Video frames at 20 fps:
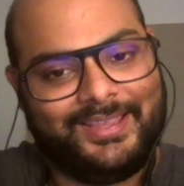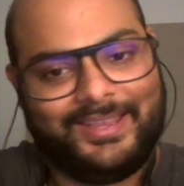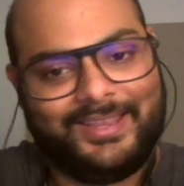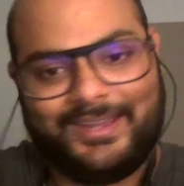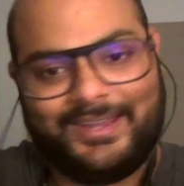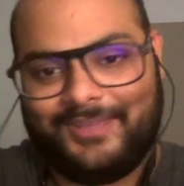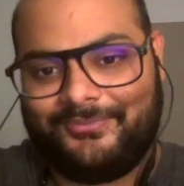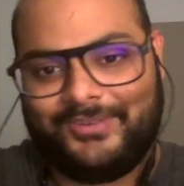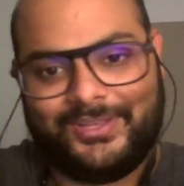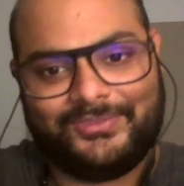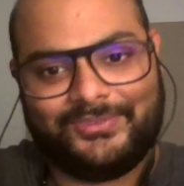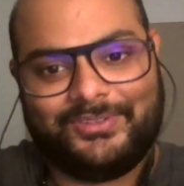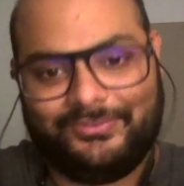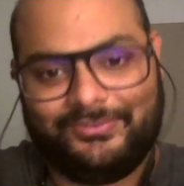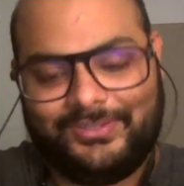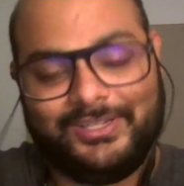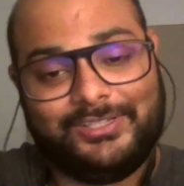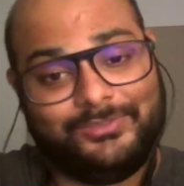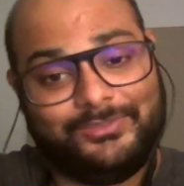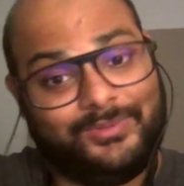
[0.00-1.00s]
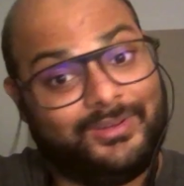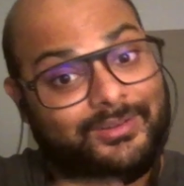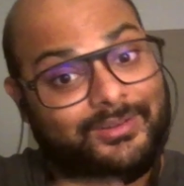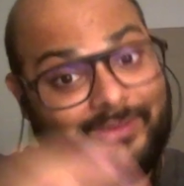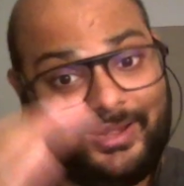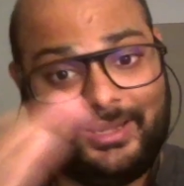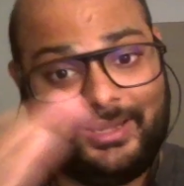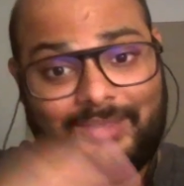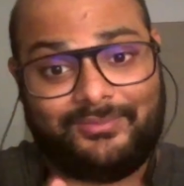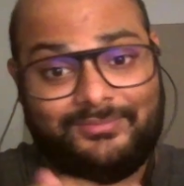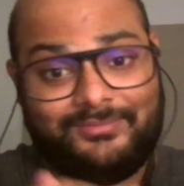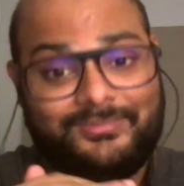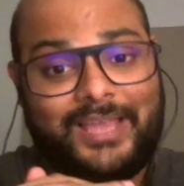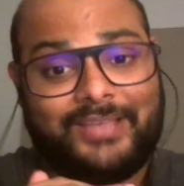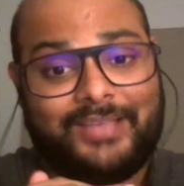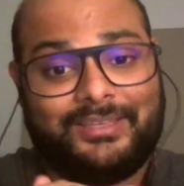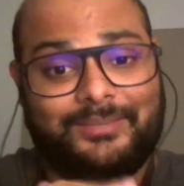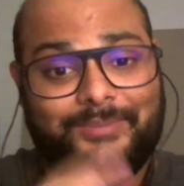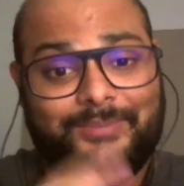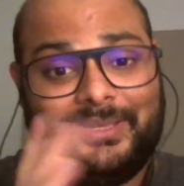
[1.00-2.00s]
In every other fields, we are really
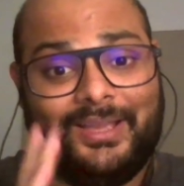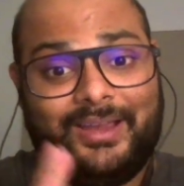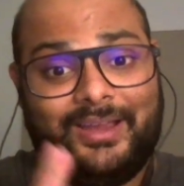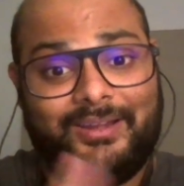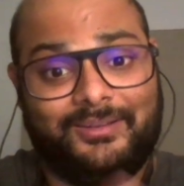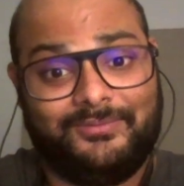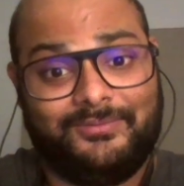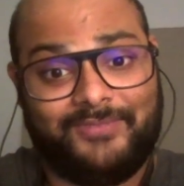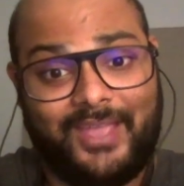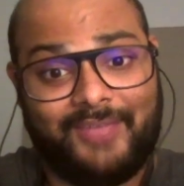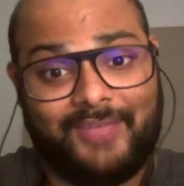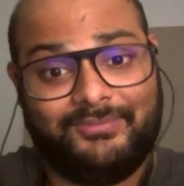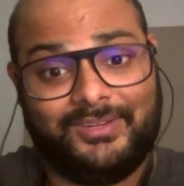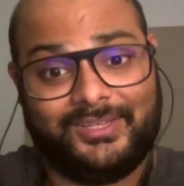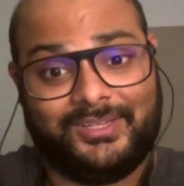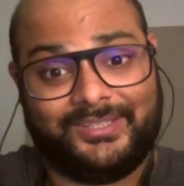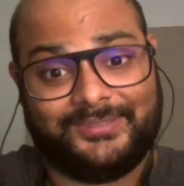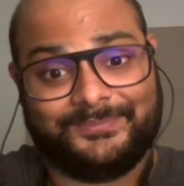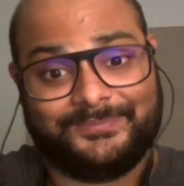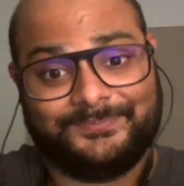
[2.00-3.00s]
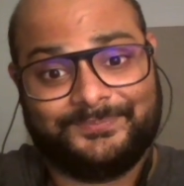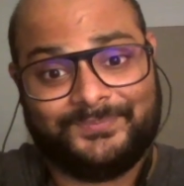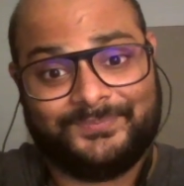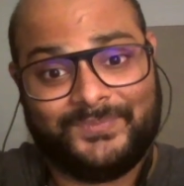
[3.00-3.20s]
lagging behind heavily.